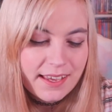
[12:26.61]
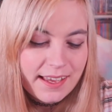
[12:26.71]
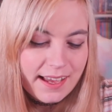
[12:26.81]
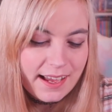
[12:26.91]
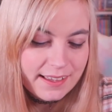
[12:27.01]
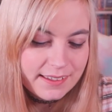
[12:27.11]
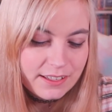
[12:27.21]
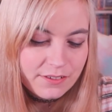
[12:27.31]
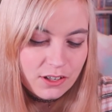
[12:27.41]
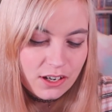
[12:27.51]
And then
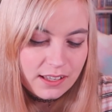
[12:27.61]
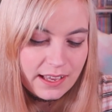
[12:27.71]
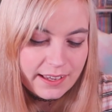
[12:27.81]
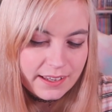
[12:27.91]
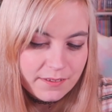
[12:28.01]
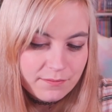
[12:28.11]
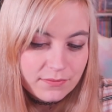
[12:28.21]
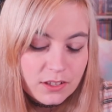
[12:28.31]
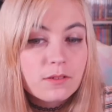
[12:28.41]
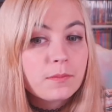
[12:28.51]
you've got like,
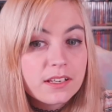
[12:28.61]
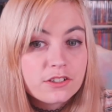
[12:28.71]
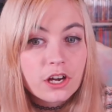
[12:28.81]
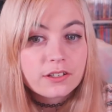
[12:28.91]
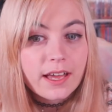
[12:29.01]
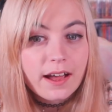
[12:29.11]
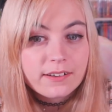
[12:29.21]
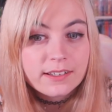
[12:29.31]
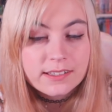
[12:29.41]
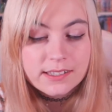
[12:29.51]
we had John Garrett
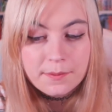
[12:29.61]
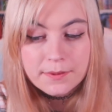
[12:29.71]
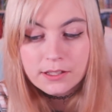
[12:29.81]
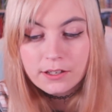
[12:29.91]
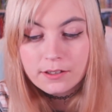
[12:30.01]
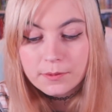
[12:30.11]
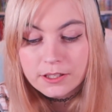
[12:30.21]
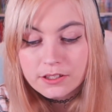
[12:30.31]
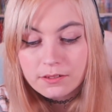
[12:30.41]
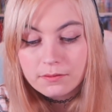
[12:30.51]
in this episode,
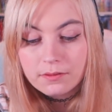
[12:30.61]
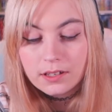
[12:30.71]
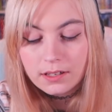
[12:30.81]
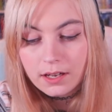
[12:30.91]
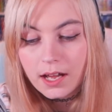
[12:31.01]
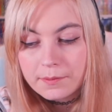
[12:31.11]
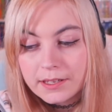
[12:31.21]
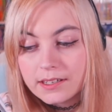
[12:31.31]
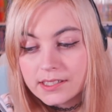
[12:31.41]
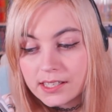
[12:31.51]
which, I mean,
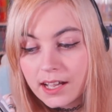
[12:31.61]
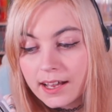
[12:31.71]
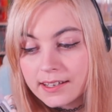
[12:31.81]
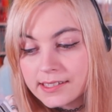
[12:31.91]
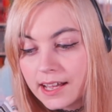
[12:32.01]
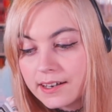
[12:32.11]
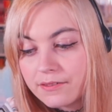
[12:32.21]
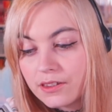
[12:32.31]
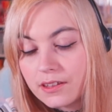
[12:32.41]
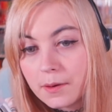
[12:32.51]
is kind of sad if you
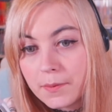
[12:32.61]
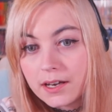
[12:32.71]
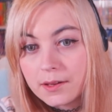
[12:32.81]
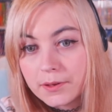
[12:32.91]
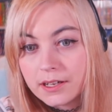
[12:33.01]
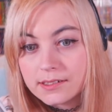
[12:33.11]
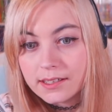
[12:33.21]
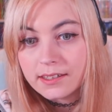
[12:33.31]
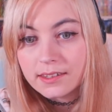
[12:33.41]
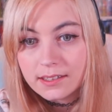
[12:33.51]
think about it because
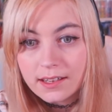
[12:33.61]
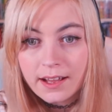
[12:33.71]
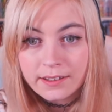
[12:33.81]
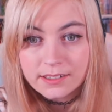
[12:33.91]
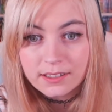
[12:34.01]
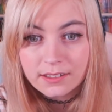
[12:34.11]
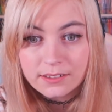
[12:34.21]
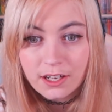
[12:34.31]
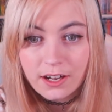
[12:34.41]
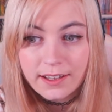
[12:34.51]
like the actor
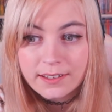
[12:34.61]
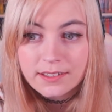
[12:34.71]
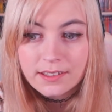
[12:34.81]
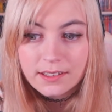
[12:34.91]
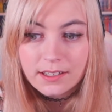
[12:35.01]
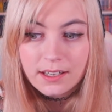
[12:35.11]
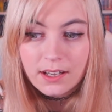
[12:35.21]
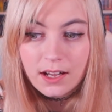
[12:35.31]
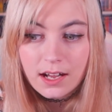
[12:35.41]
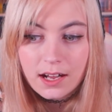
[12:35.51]
died.
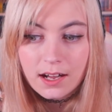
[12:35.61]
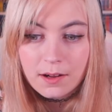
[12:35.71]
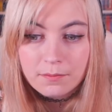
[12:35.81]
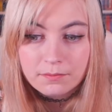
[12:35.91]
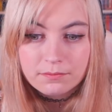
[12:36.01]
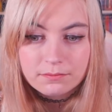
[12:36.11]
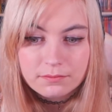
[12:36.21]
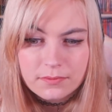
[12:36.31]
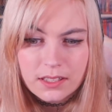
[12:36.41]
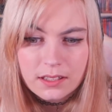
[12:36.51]
Um,
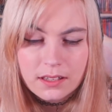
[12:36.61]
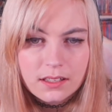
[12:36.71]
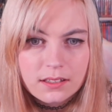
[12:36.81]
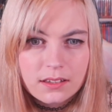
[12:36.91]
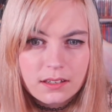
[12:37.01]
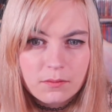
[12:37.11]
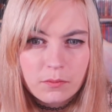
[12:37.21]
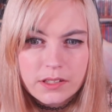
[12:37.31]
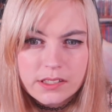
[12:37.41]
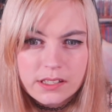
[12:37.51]
I think
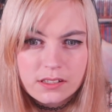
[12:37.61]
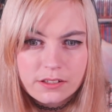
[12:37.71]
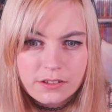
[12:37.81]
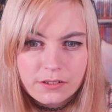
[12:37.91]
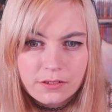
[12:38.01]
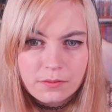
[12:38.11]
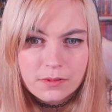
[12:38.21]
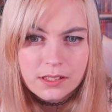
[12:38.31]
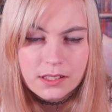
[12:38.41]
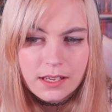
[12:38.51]
when season two
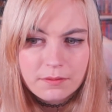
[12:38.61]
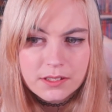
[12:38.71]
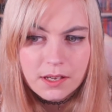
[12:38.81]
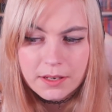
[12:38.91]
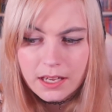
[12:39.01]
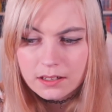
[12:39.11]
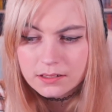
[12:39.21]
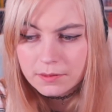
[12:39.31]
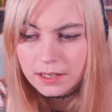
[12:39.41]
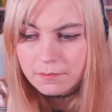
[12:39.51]
was was coming out or something.